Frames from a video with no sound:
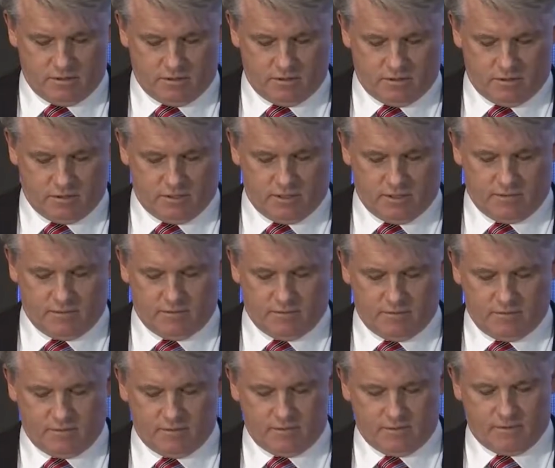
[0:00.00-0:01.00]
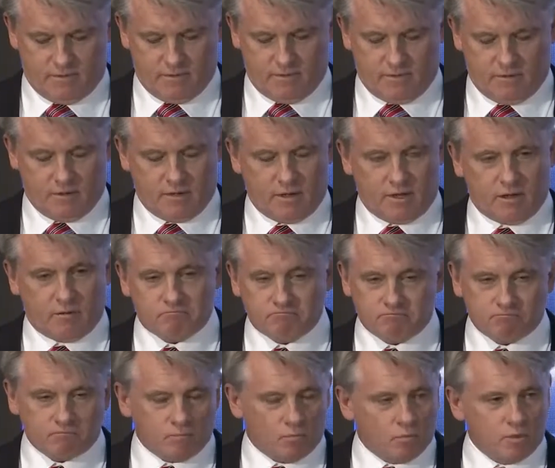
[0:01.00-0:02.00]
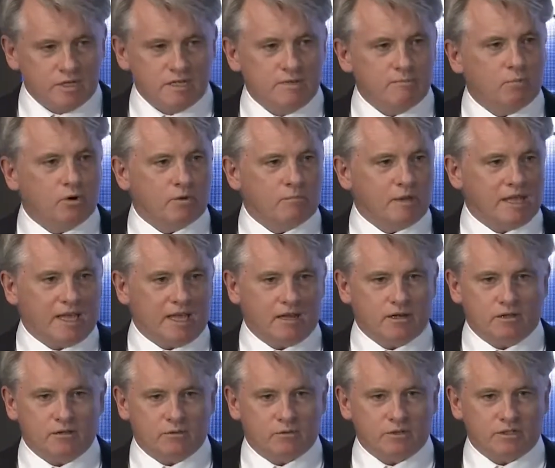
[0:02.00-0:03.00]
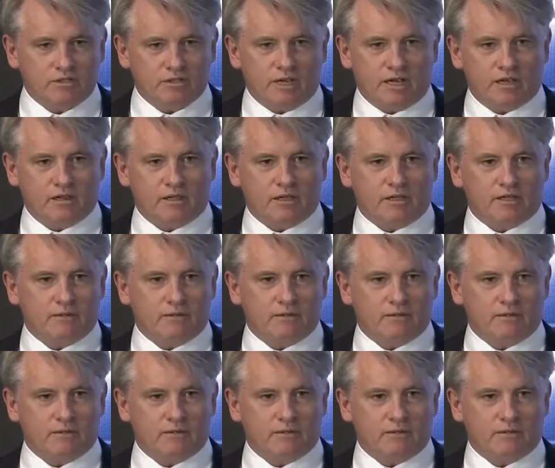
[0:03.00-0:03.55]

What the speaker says: Right? We need more mechanical recycling.